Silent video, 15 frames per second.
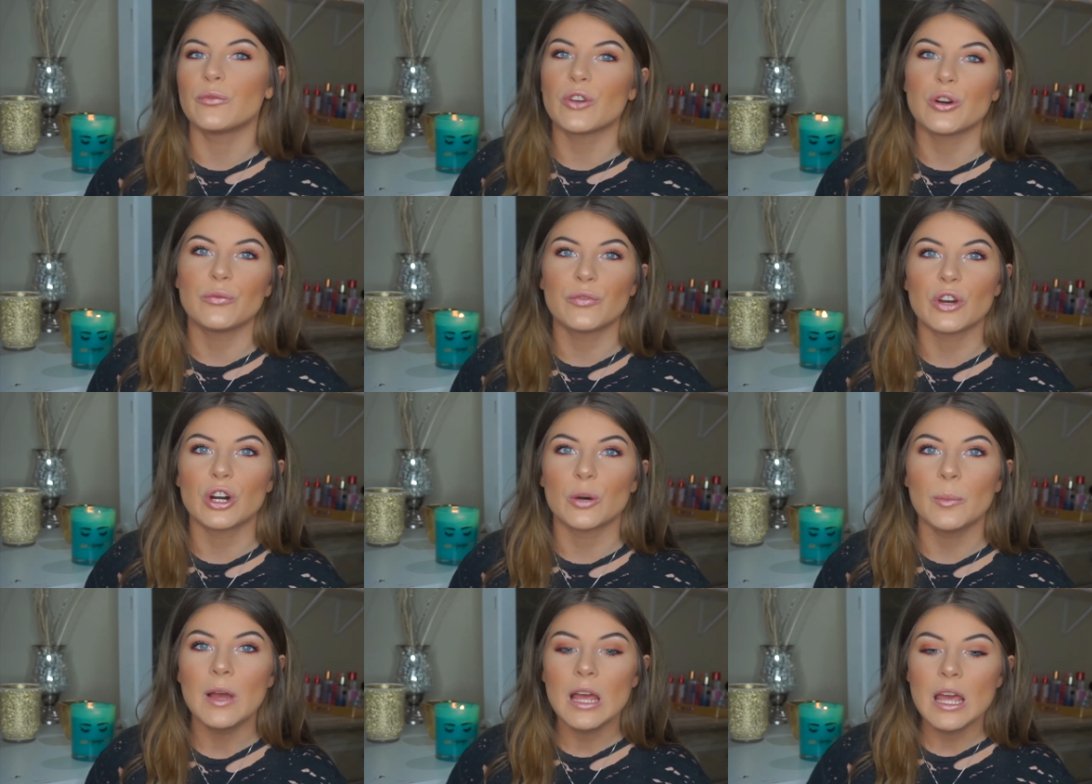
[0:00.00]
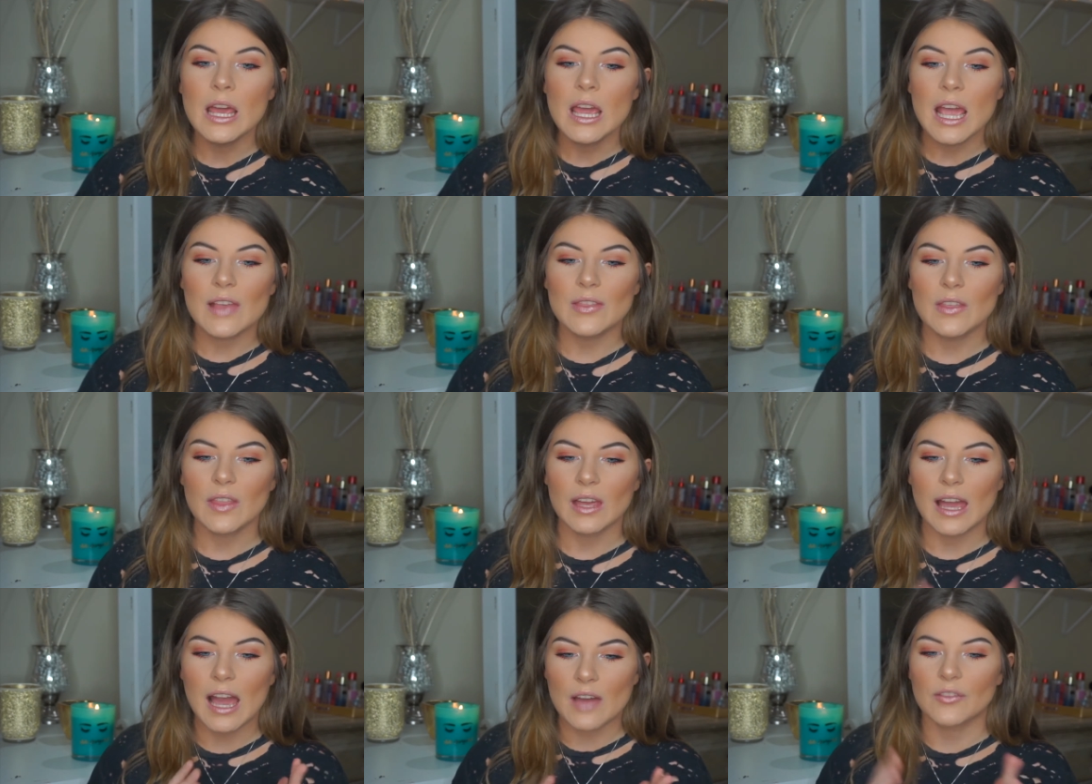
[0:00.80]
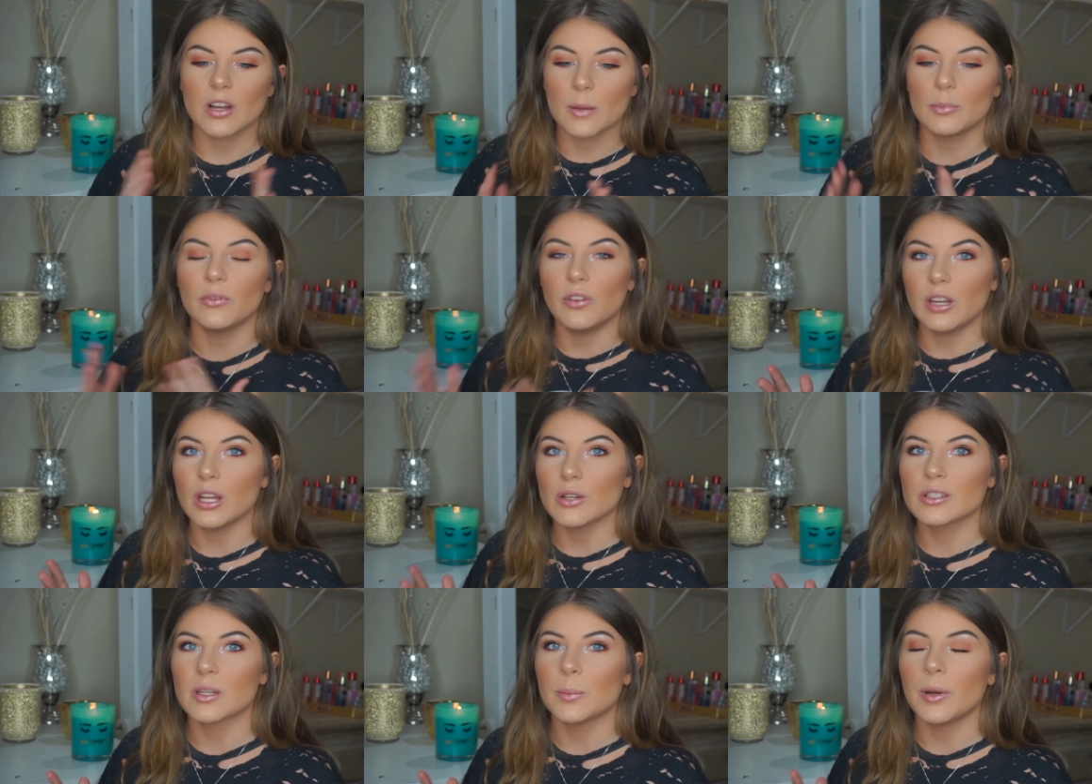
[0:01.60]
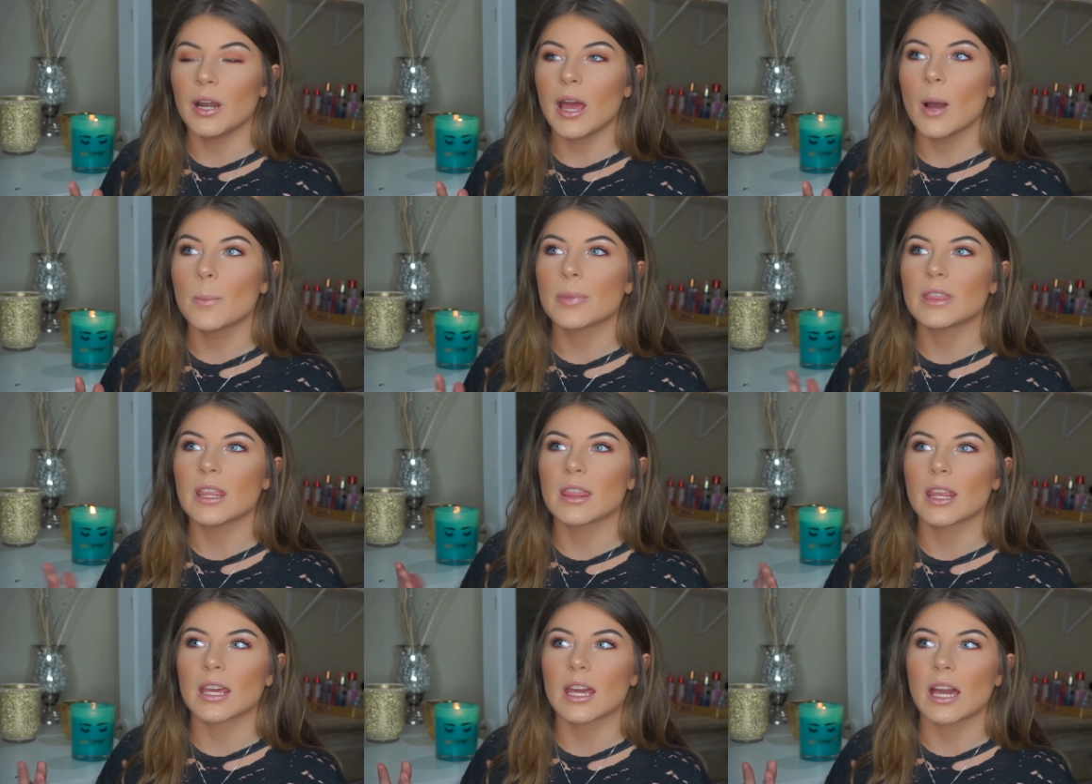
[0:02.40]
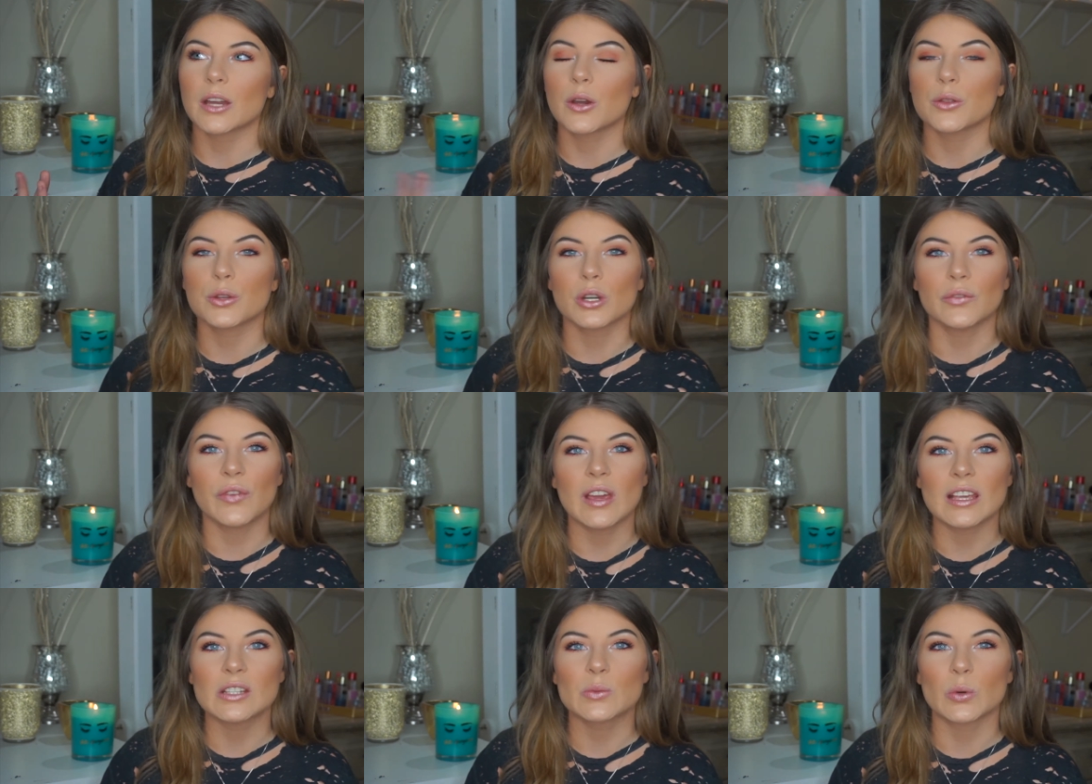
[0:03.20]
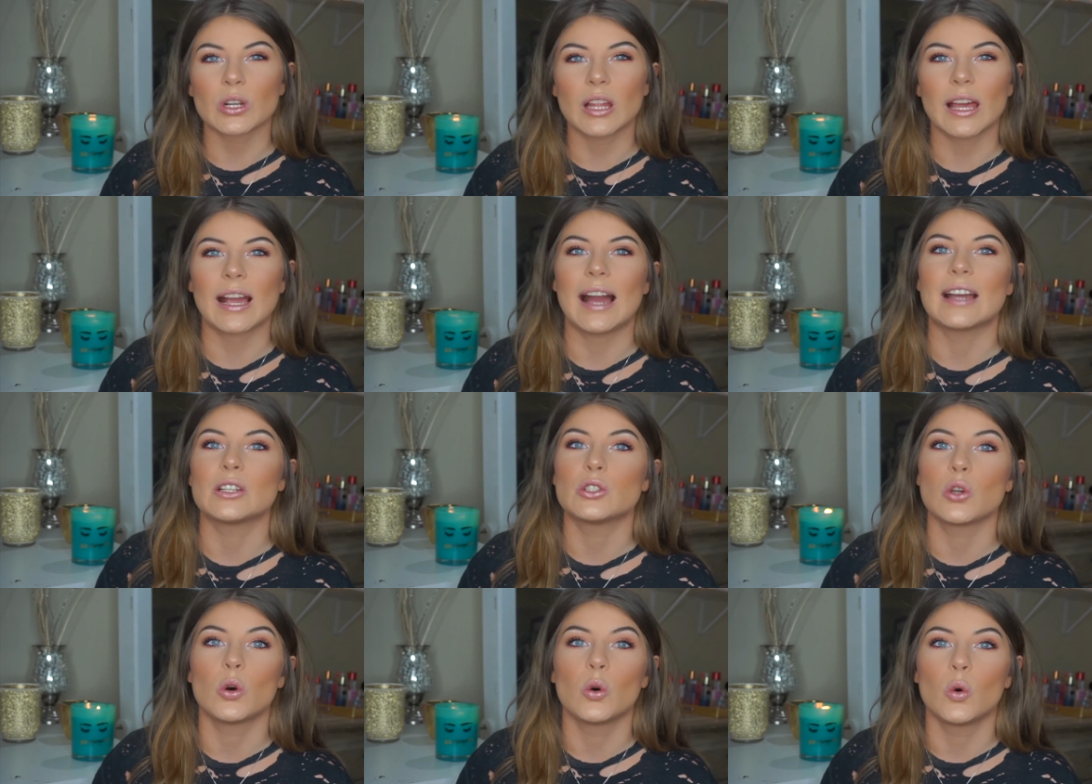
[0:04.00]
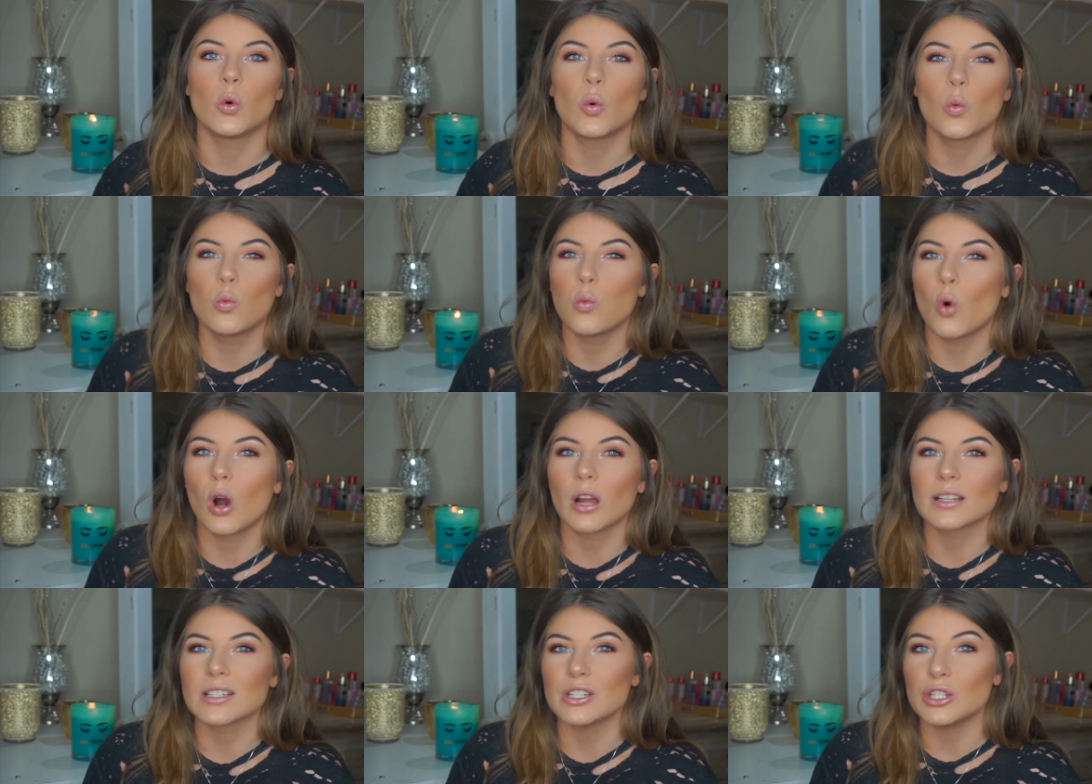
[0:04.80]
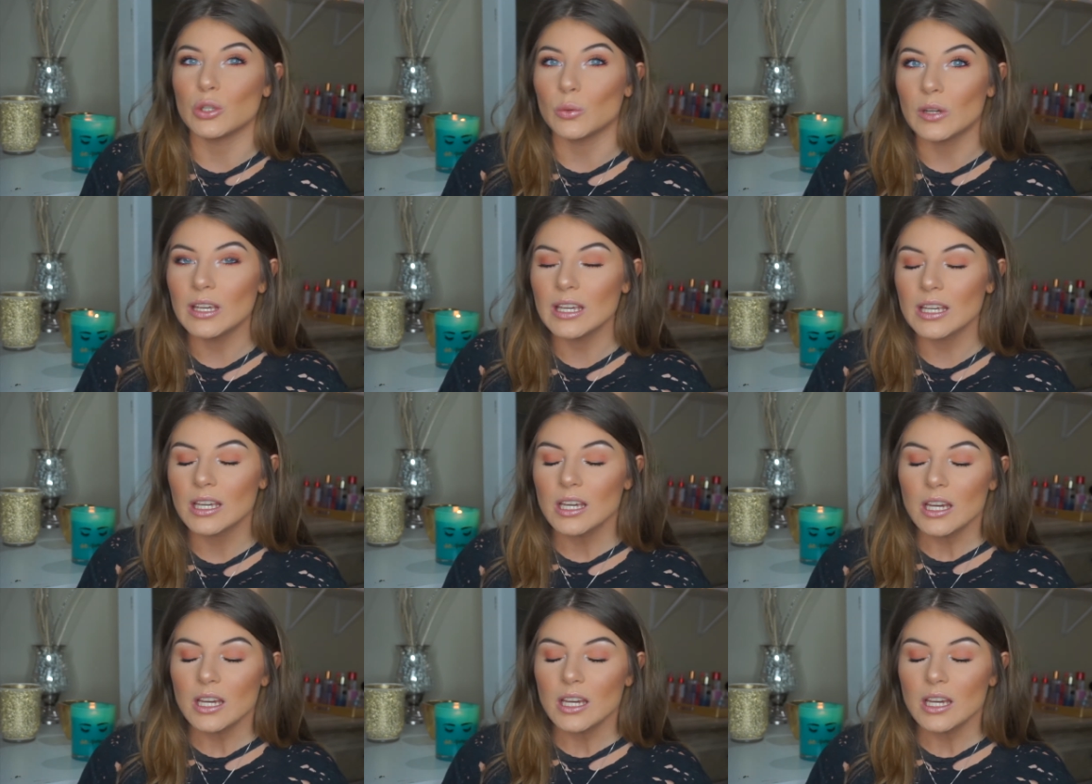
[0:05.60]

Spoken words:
and then like I have a couple videos to put out, but then like I go through a phase where like I don't want to do it.